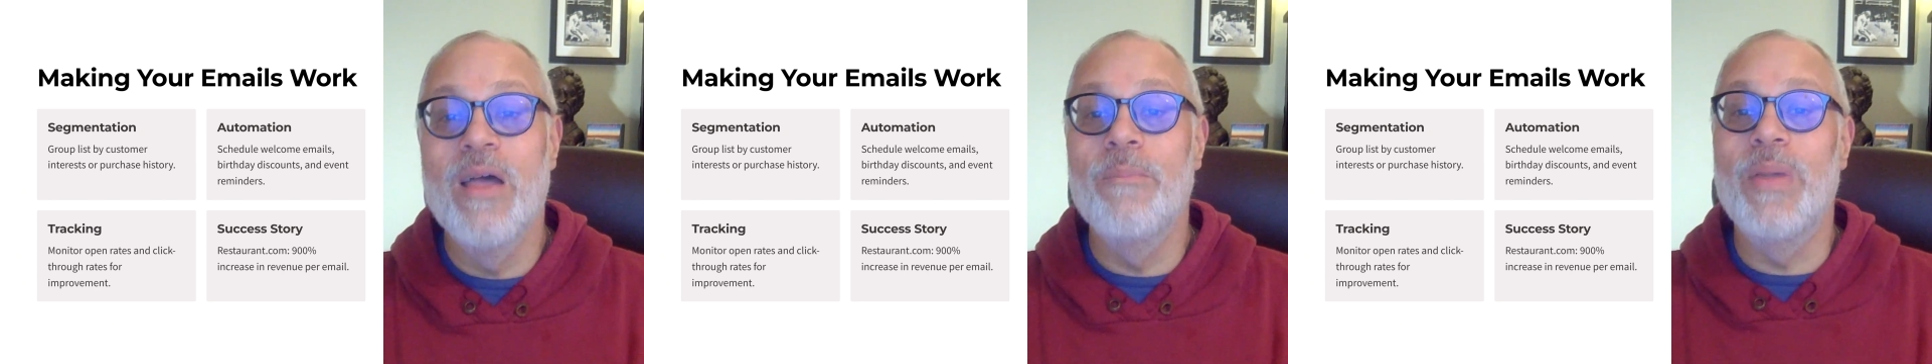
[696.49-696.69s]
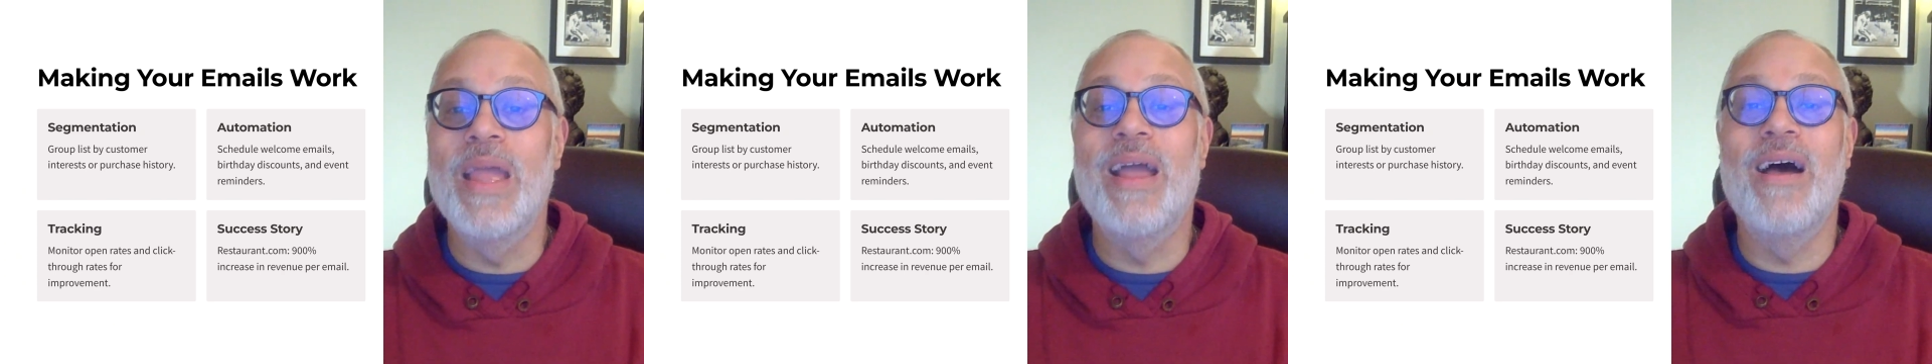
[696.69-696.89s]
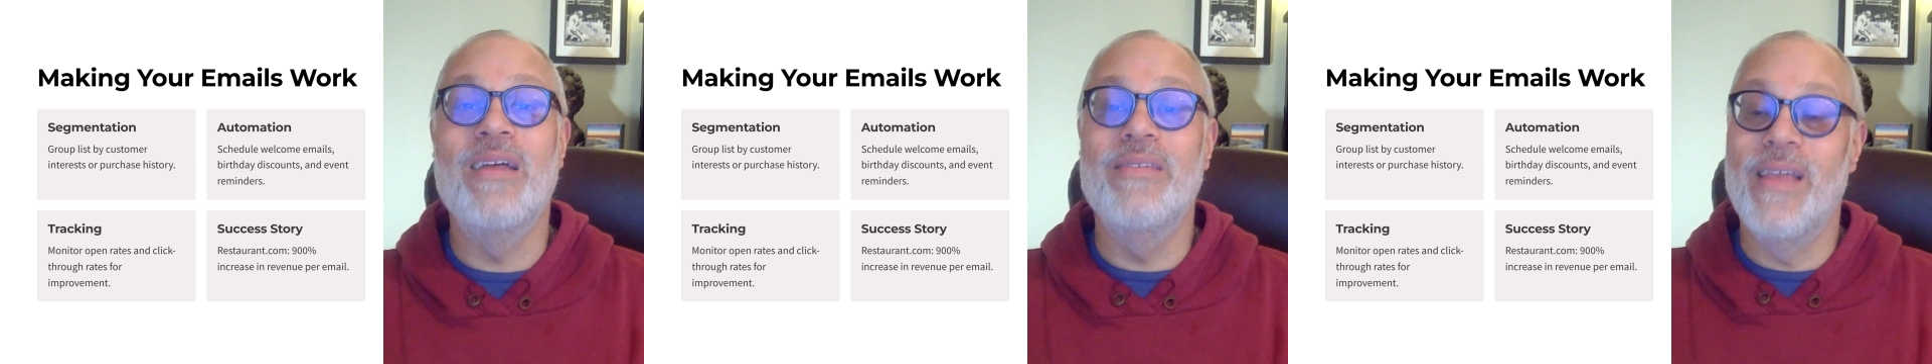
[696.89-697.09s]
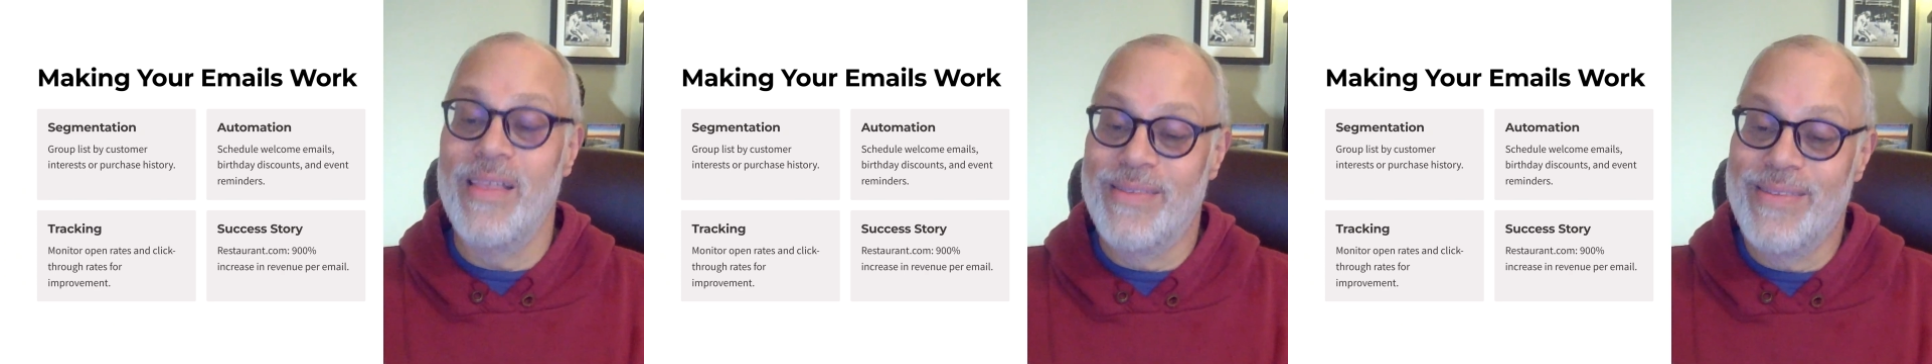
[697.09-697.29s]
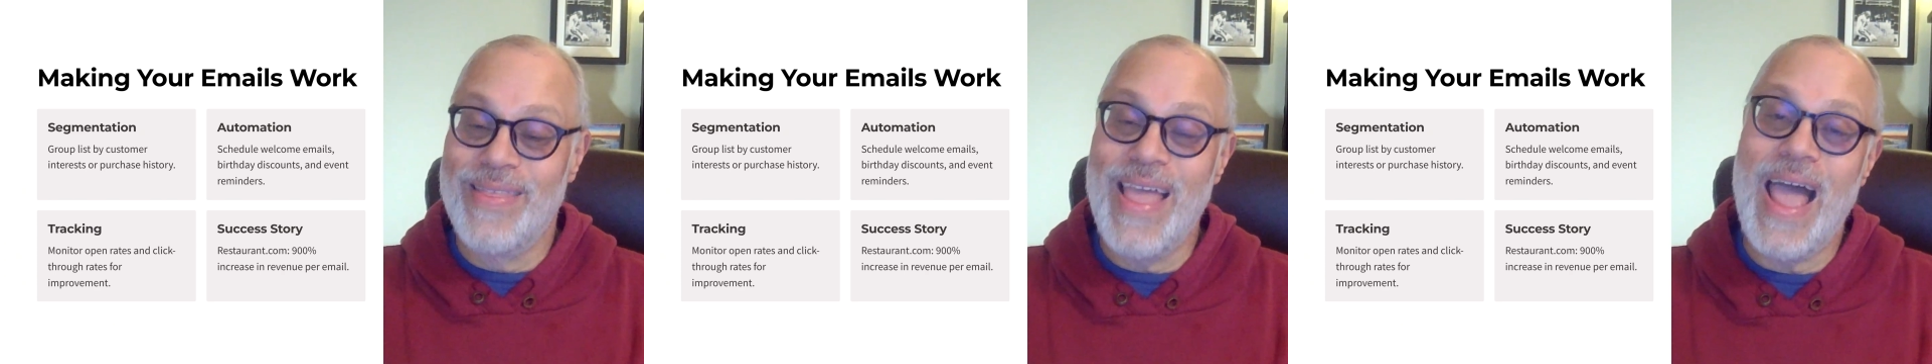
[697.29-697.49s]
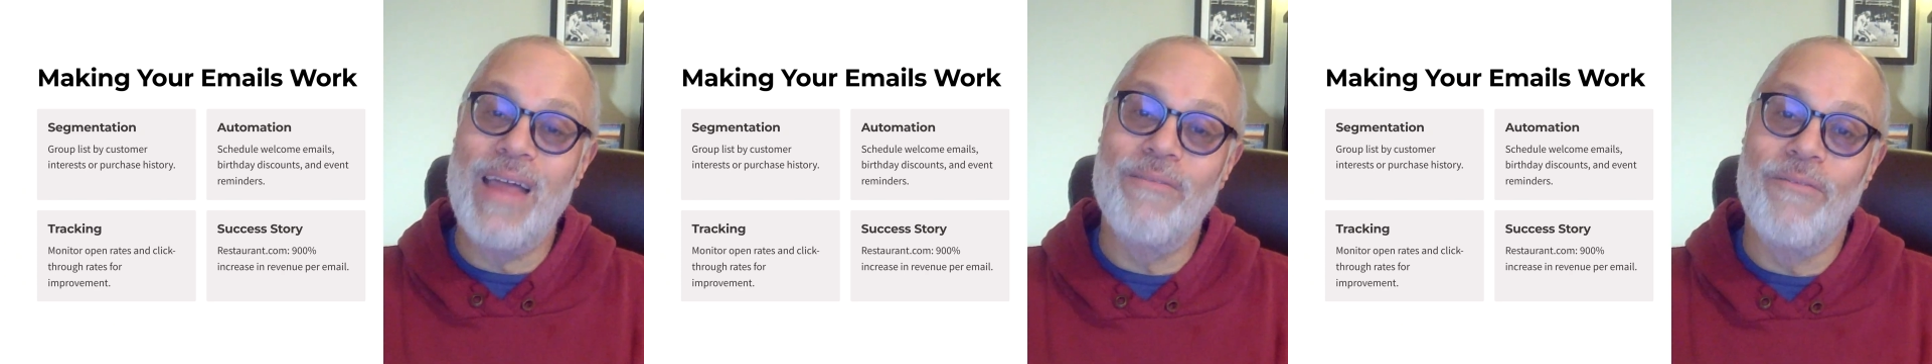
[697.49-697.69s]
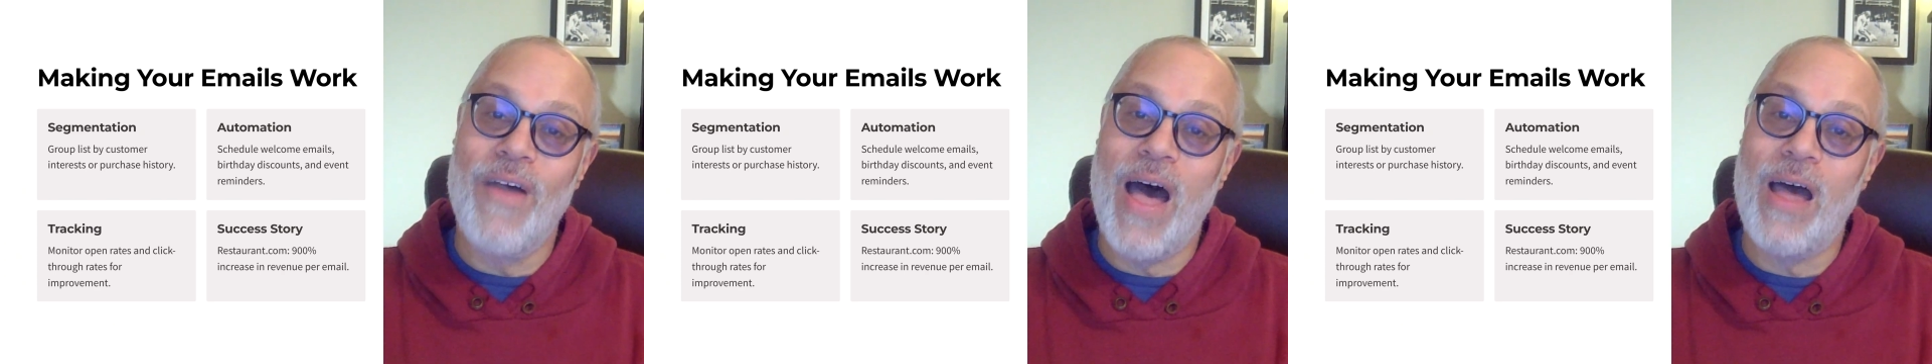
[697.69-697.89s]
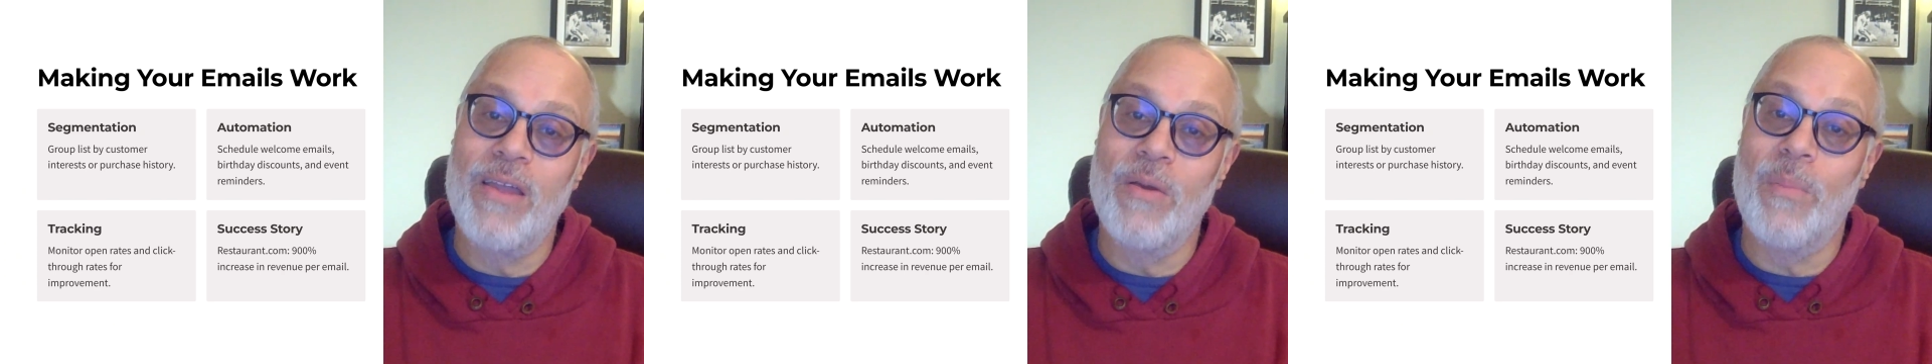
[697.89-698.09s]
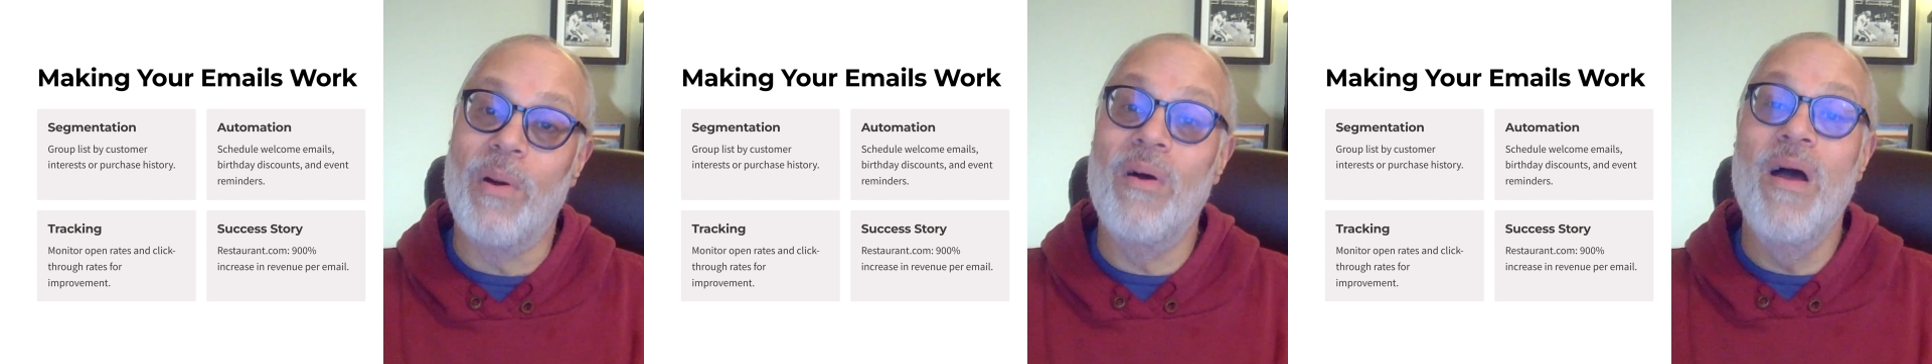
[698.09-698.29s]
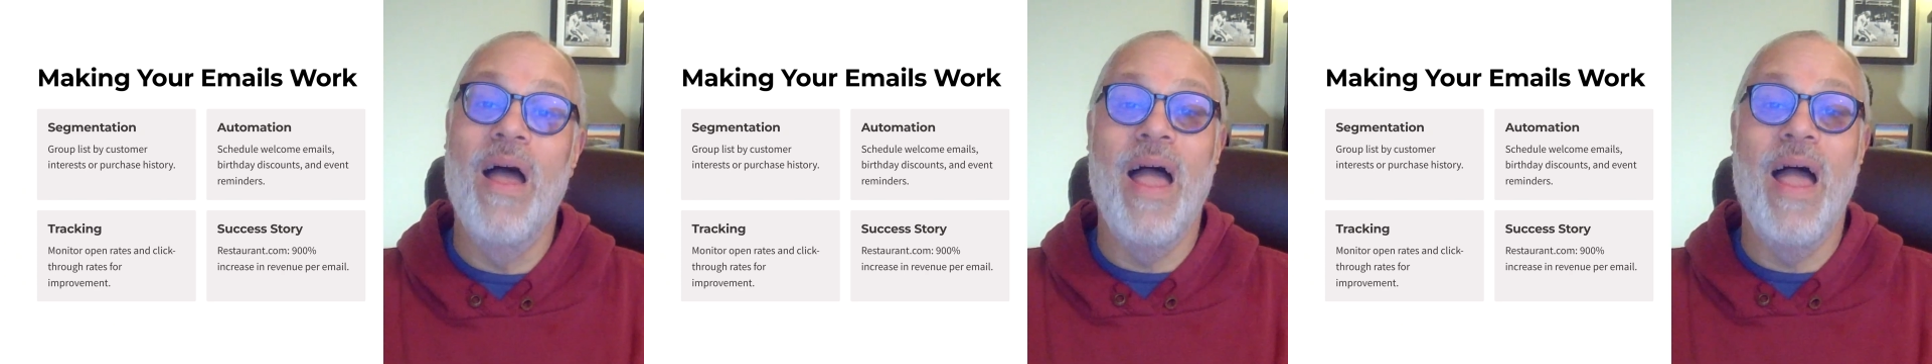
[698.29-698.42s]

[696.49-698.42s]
because it's that valuable.